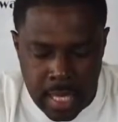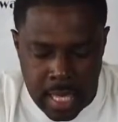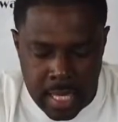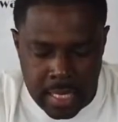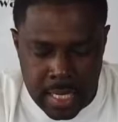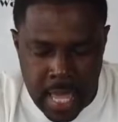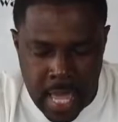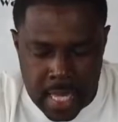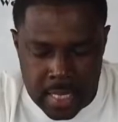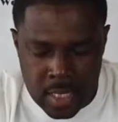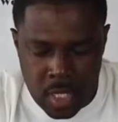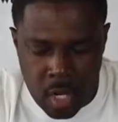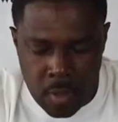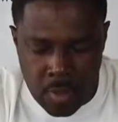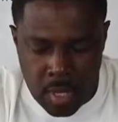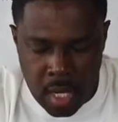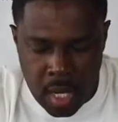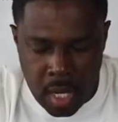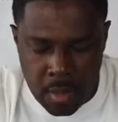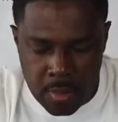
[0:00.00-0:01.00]
and Nassau,
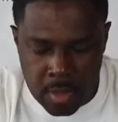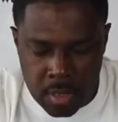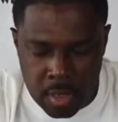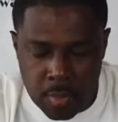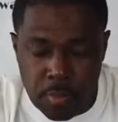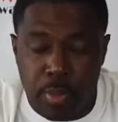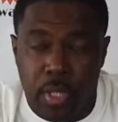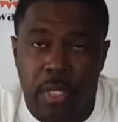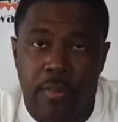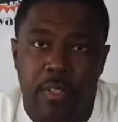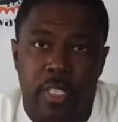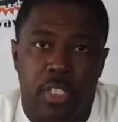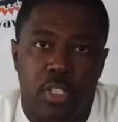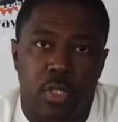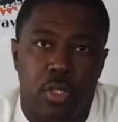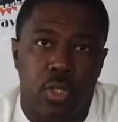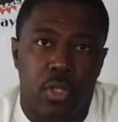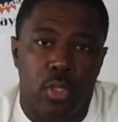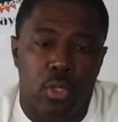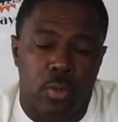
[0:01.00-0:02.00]
Bahamas. Previous
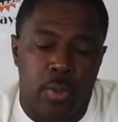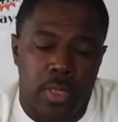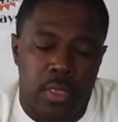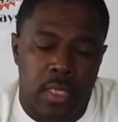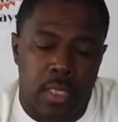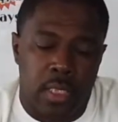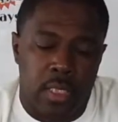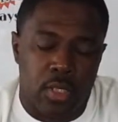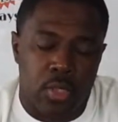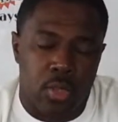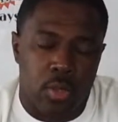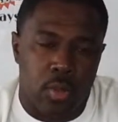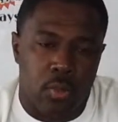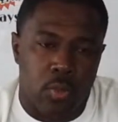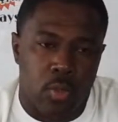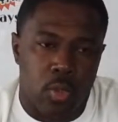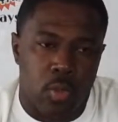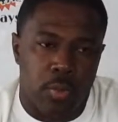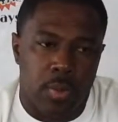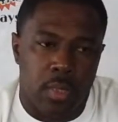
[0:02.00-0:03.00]
cruise, we took it to
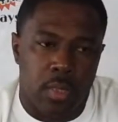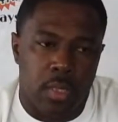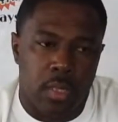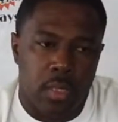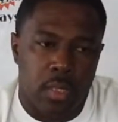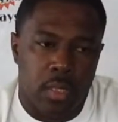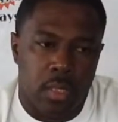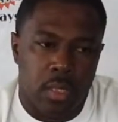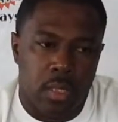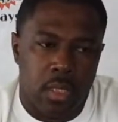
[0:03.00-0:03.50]
Aruba,